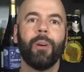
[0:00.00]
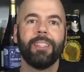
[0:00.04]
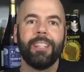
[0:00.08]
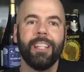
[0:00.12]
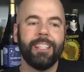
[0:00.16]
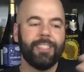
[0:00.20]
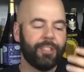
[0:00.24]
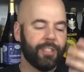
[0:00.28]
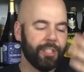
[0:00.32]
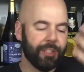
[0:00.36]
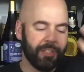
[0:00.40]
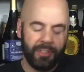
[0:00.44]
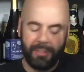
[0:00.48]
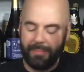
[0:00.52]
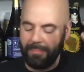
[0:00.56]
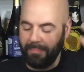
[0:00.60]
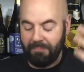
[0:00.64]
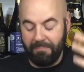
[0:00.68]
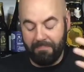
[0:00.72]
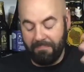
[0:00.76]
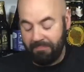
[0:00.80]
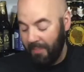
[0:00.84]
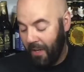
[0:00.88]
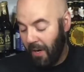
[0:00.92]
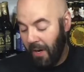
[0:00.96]
It's just,
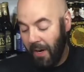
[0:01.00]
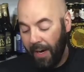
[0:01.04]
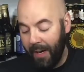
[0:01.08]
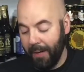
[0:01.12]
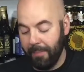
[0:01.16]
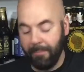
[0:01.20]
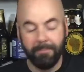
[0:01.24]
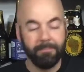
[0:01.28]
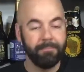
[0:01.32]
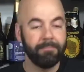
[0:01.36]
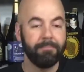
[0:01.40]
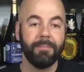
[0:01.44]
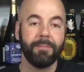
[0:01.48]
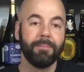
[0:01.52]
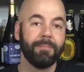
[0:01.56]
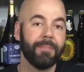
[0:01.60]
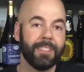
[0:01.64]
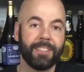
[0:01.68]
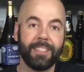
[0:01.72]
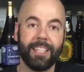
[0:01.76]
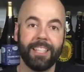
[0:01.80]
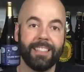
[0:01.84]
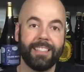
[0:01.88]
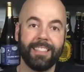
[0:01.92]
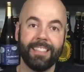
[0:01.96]
all right,
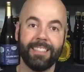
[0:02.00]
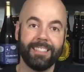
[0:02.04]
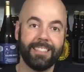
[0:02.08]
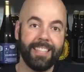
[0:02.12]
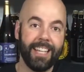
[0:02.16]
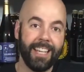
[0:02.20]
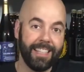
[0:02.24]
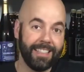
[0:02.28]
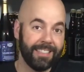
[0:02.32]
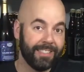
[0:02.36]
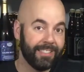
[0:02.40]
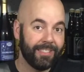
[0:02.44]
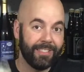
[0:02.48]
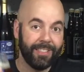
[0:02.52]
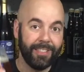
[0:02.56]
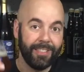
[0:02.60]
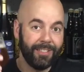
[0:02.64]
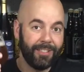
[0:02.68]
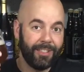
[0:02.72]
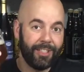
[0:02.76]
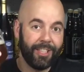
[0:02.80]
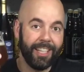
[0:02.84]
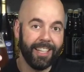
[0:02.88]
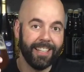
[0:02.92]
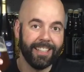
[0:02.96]
let's get to the taste.
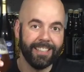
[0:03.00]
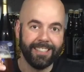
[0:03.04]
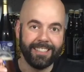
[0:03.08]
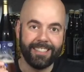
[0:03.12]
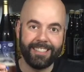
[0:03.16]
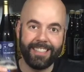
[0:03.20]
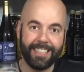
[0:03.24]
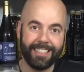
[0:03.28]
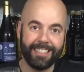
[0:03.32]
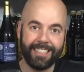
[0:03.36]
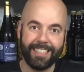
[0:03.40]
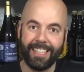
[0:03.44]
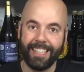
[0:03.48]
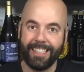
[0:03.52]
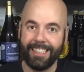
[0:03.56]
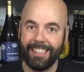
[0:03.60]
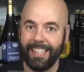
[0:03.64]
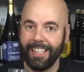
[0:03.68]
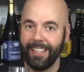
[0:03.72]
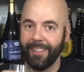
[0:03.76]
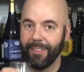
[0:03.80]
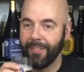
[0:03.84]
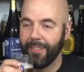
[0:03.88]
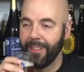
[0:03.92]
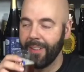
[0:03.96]
Cheers. Thanks again,
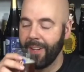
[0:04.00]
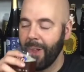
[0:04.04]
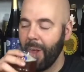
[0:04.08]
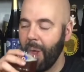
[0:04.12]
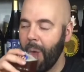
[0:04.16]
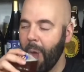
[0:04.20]
Dave.